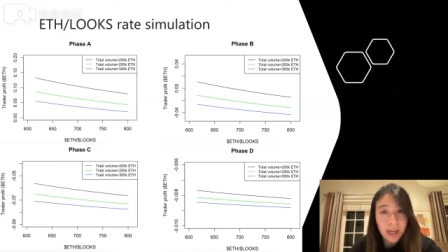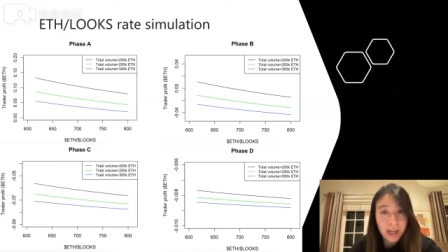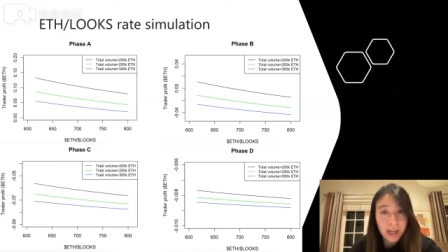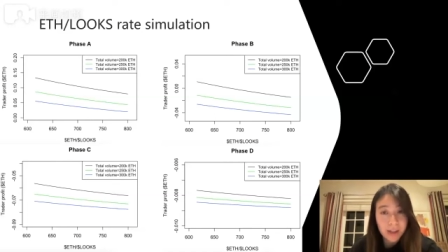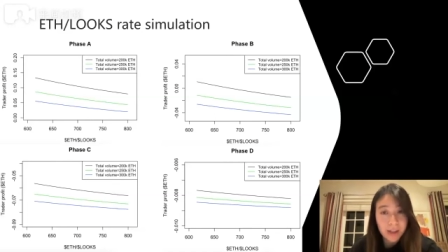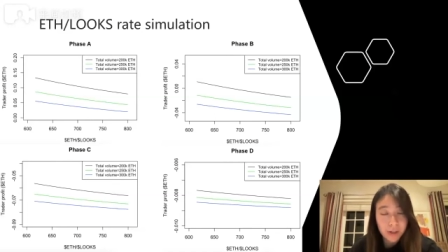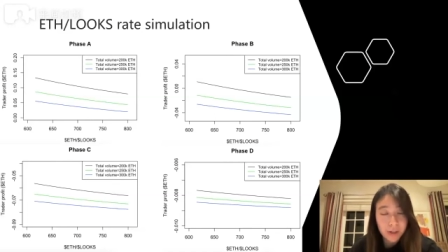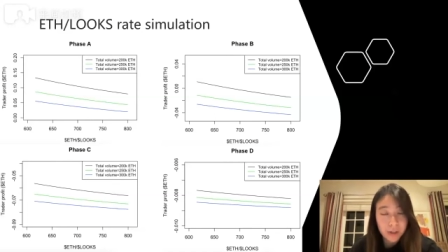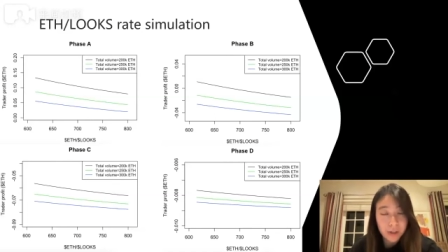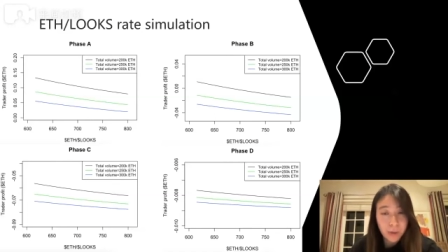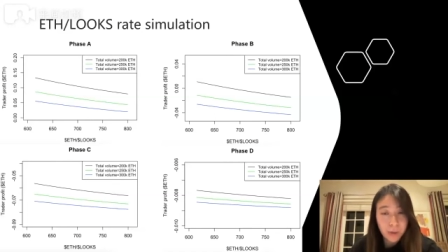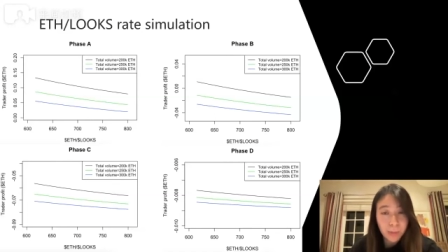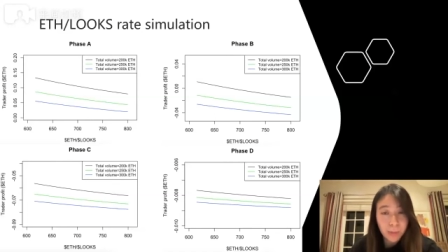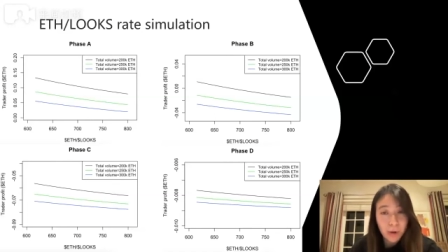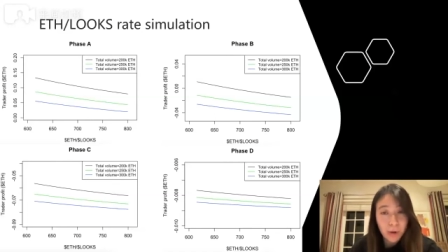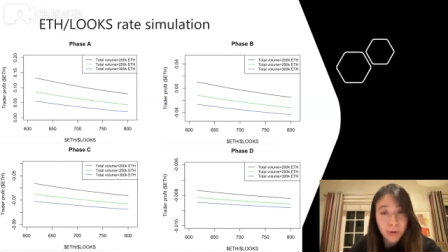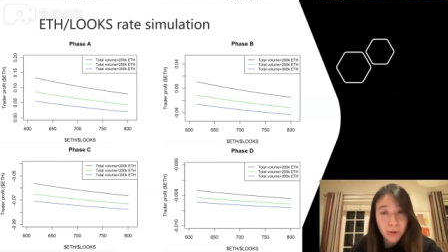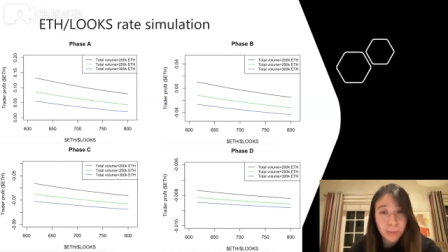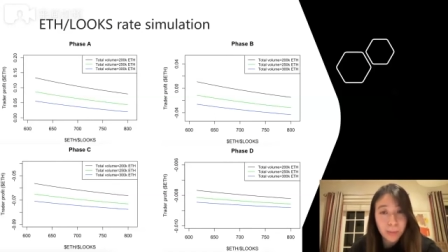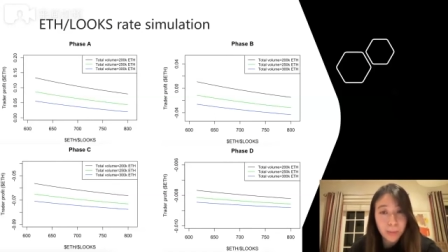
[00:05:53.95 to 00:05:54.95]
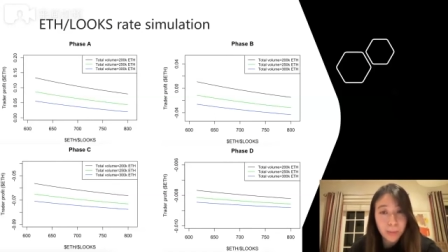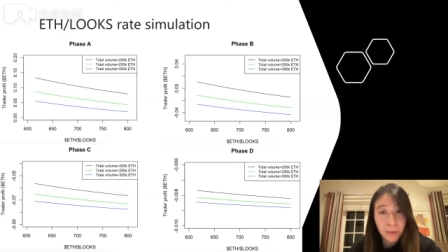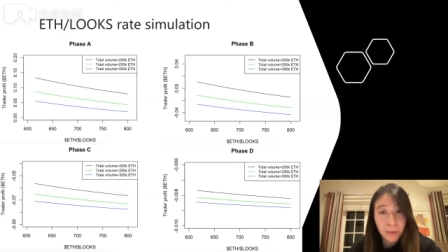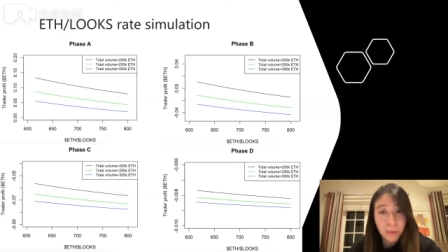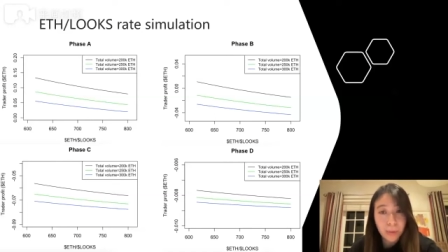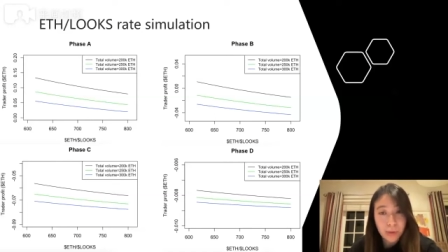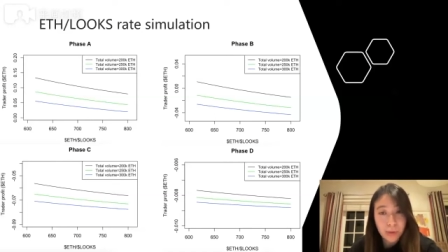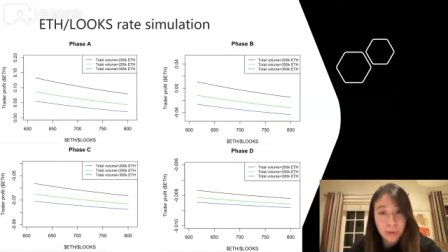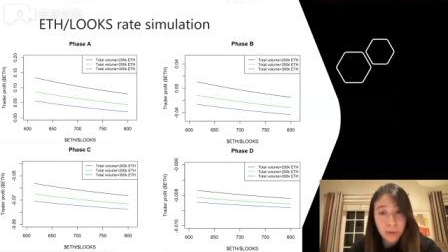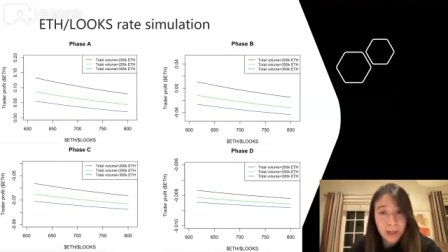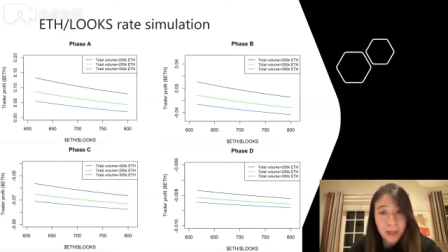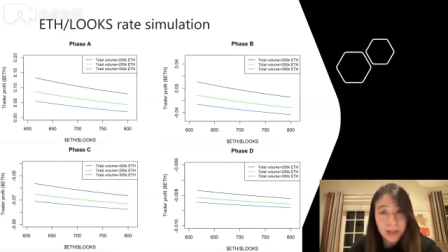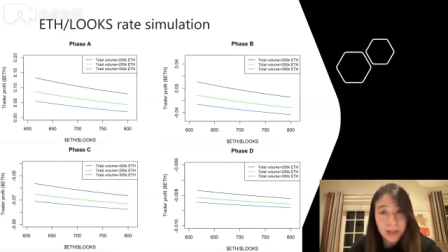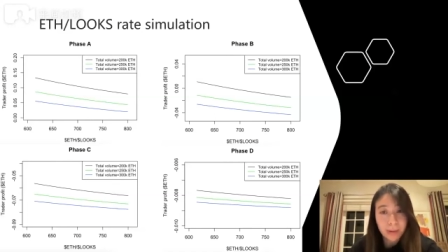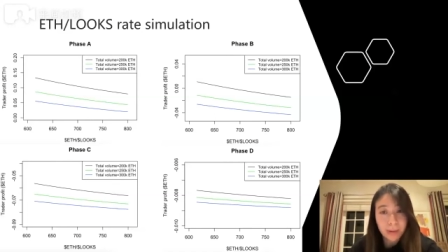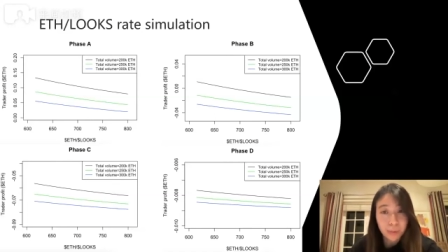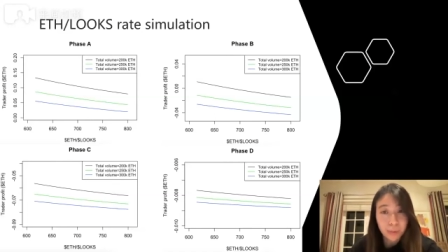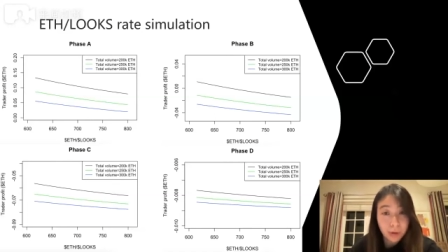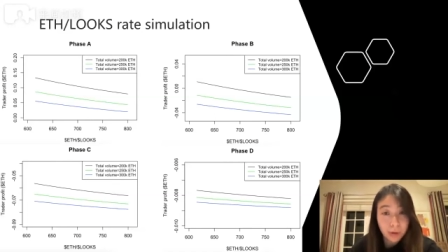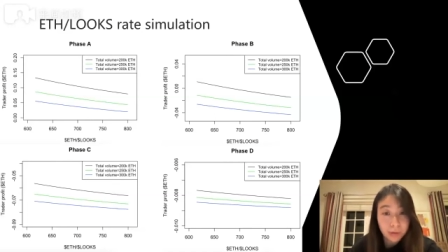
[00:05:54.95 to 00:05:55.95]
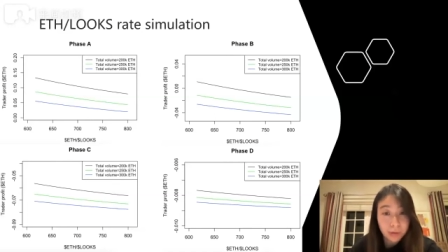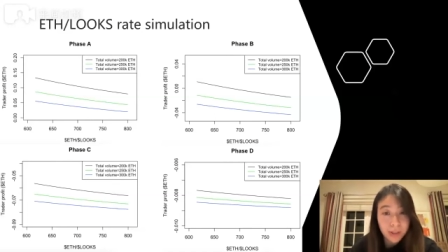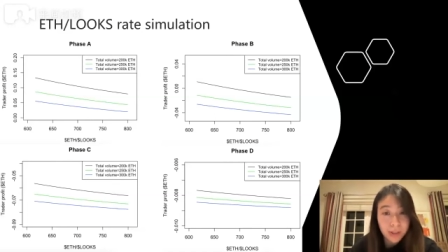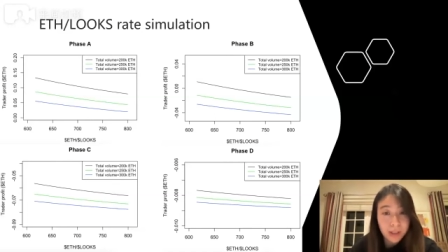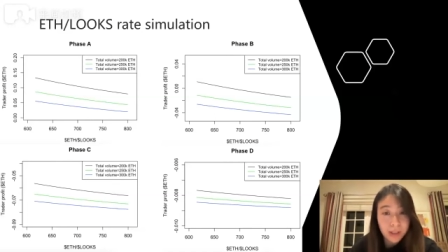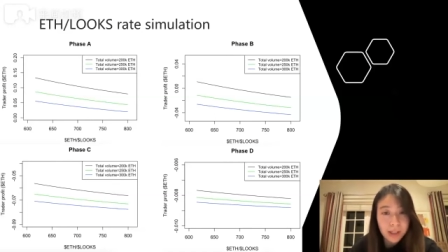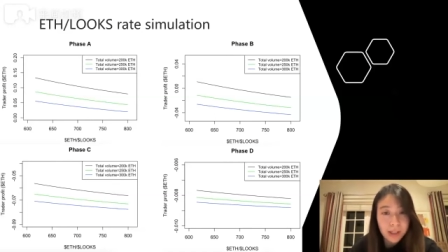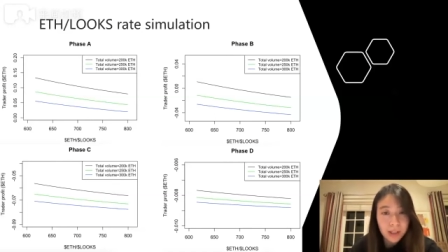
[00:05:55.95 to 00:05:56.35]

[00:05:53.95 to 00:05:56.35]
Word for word: it's still possible to make a profit.